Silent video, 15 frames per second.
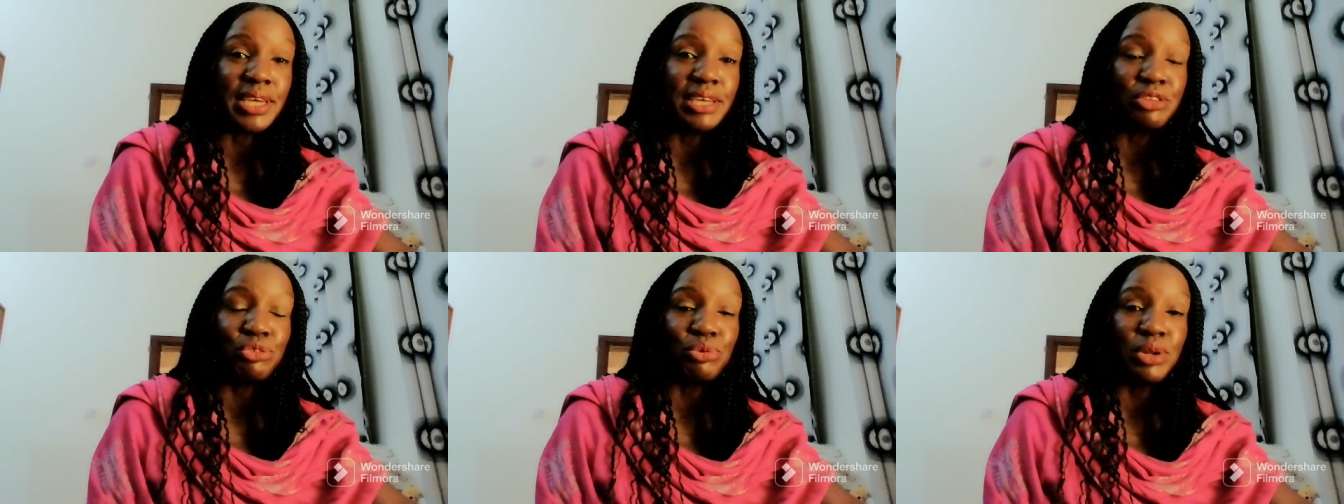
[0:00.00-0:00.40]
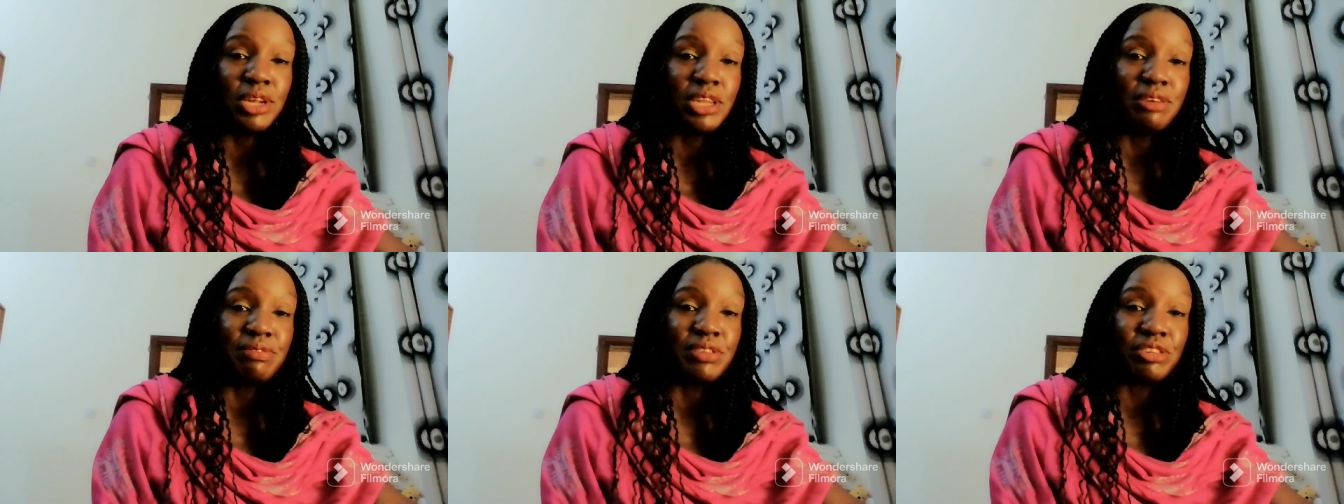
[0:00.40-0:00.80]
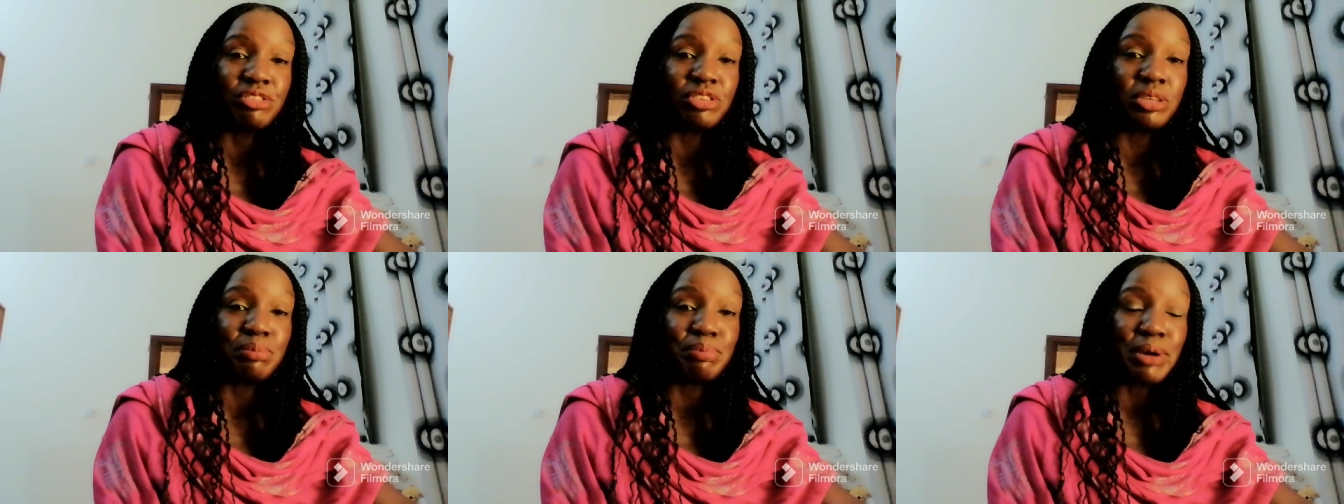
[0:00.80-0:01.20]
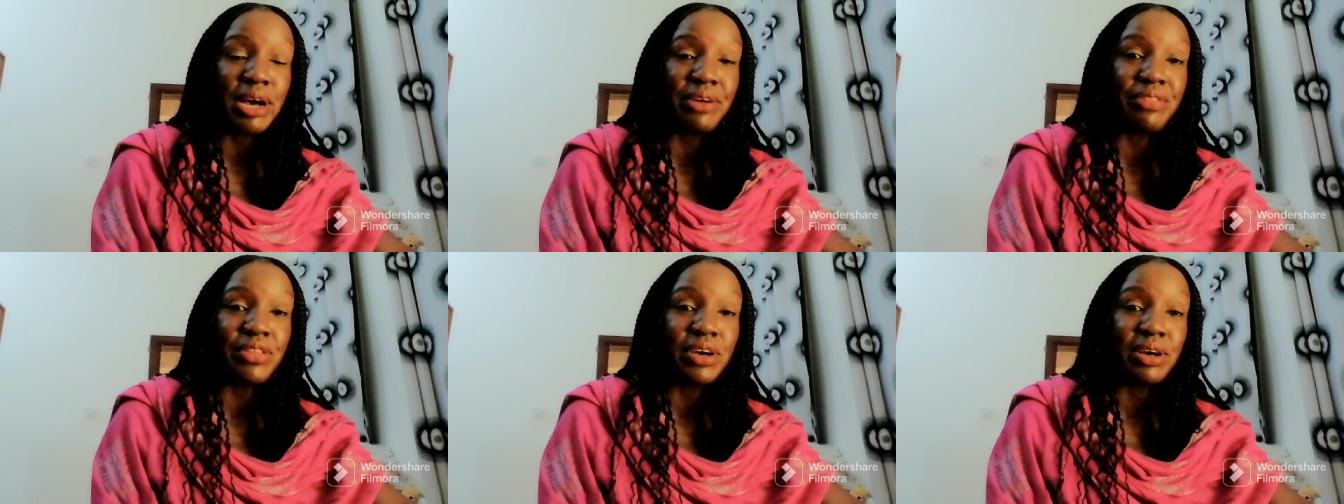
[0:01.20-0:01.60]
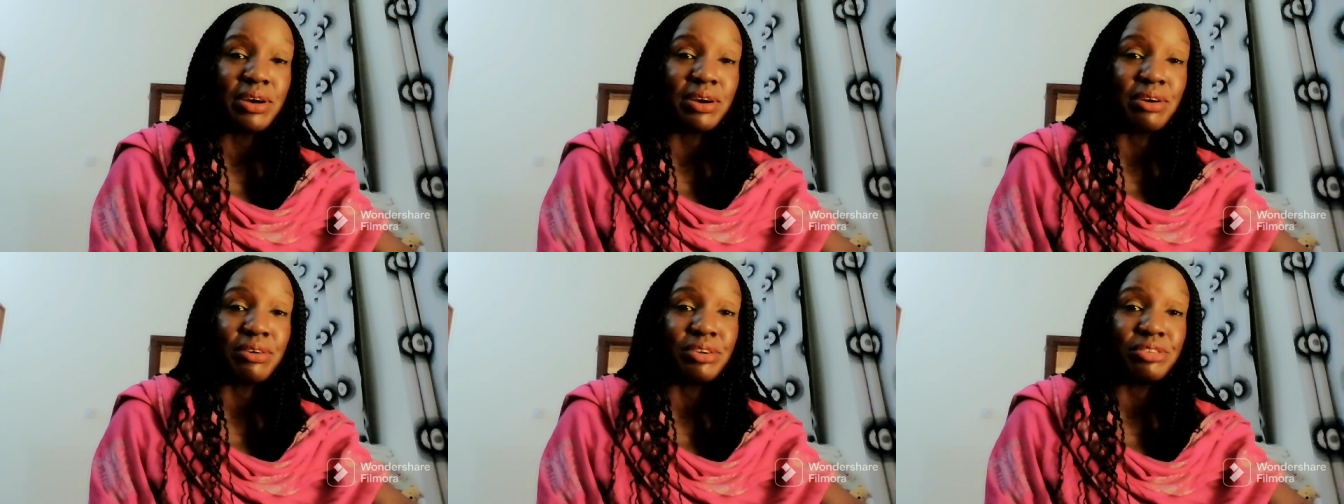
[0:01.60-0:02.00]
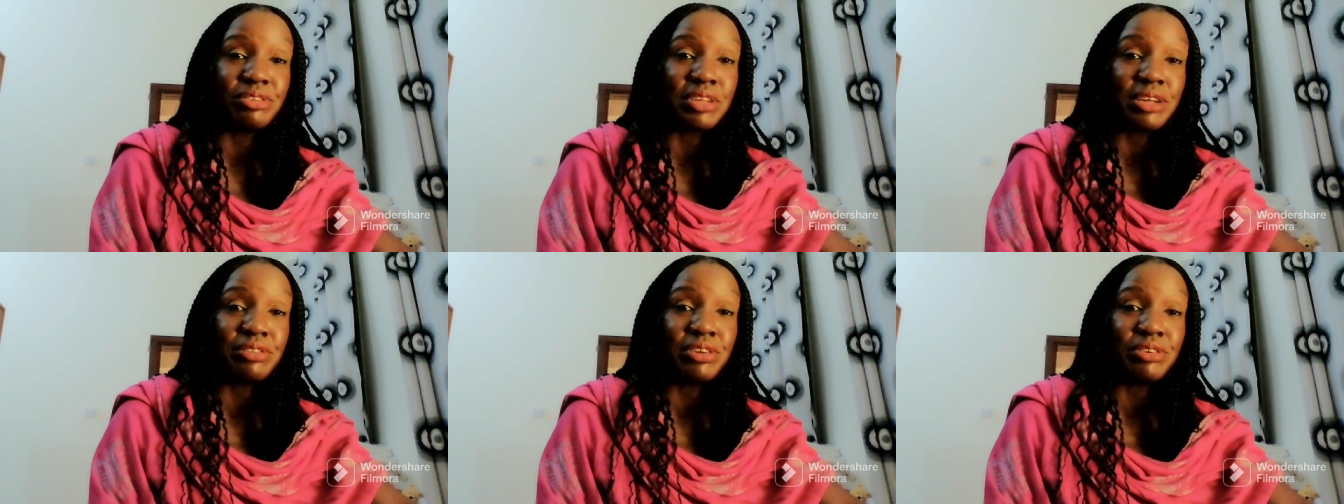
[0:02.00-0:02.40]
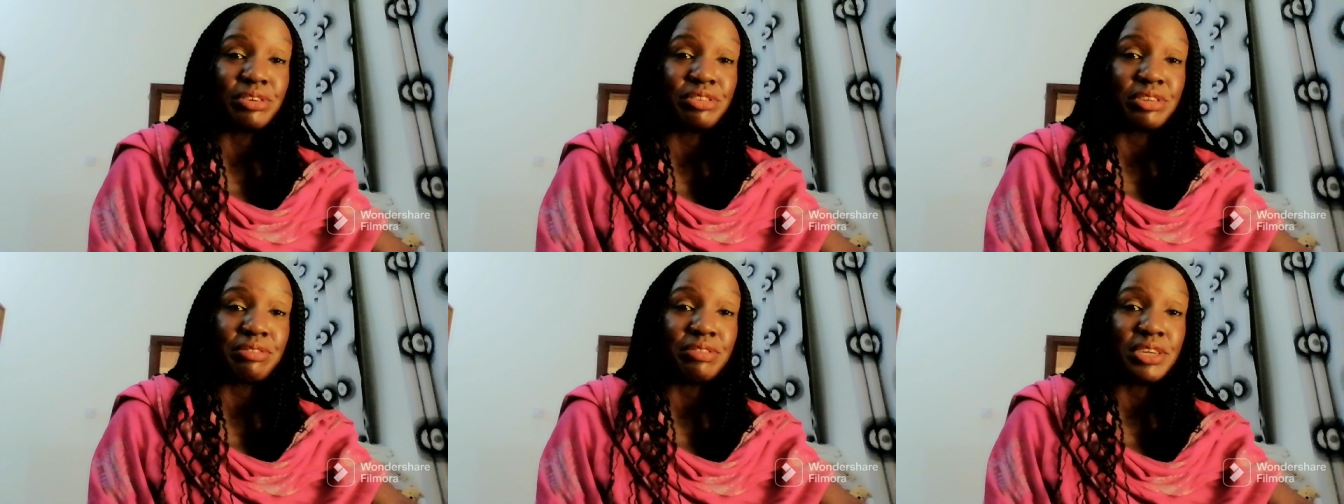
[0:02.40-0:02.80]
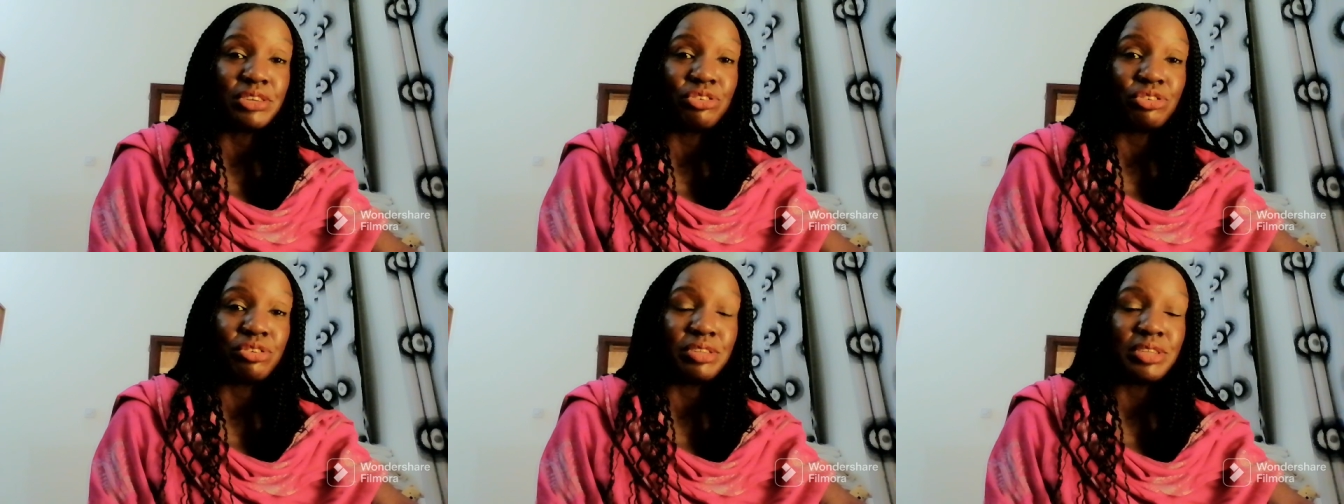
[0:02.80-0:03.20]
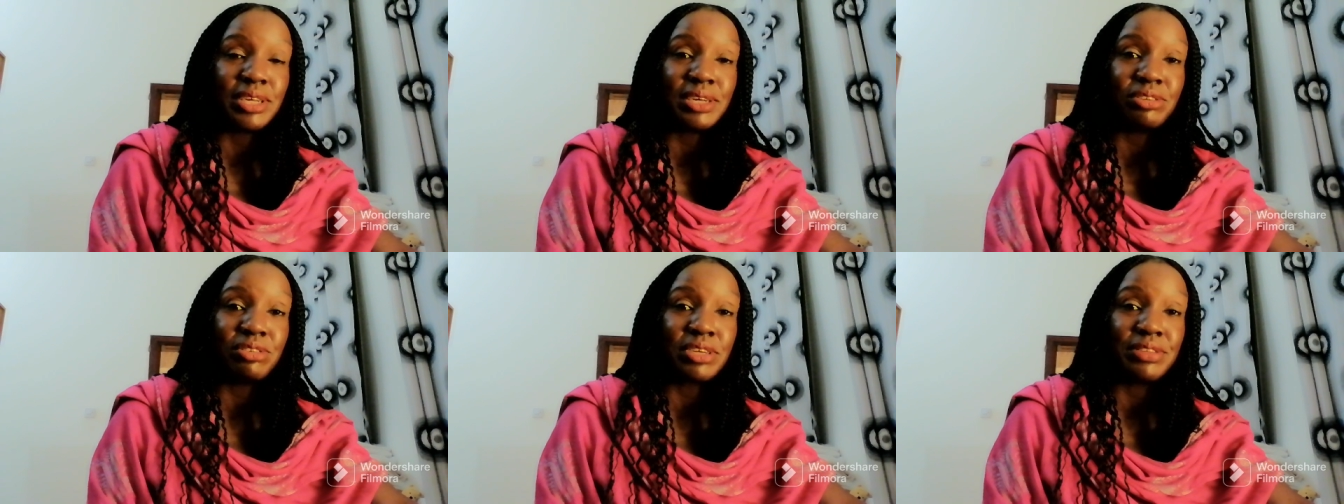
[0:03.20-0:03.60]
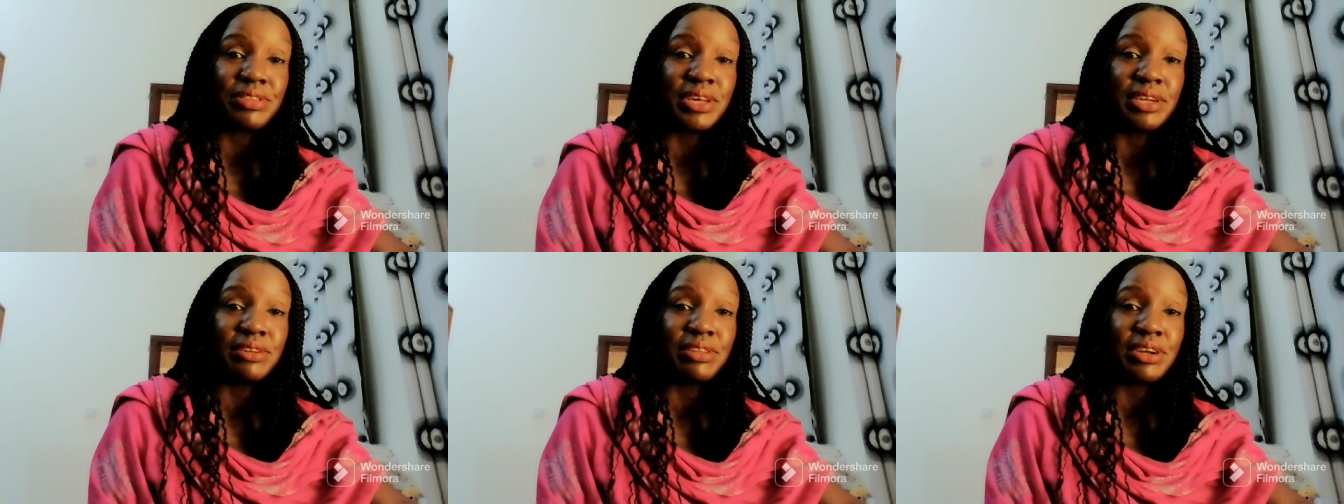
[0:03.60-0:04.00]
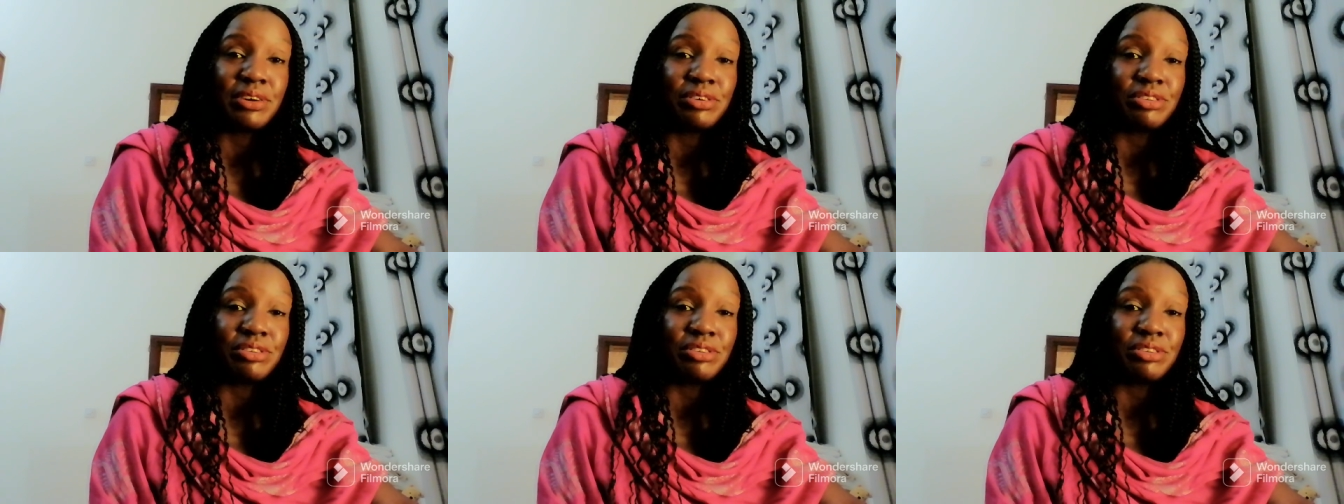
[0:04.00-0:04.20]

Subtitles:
guest will leave the tip at the reservation desk, and then